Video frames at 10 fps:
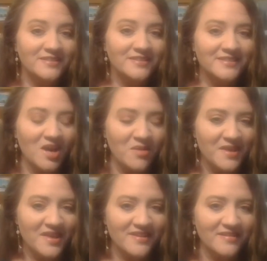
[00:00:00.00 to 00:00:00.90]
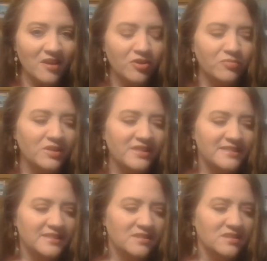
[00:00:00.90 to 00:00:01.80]
has come in on
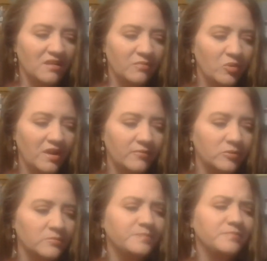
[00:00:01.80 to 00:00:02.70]
releasing the sophomore novel.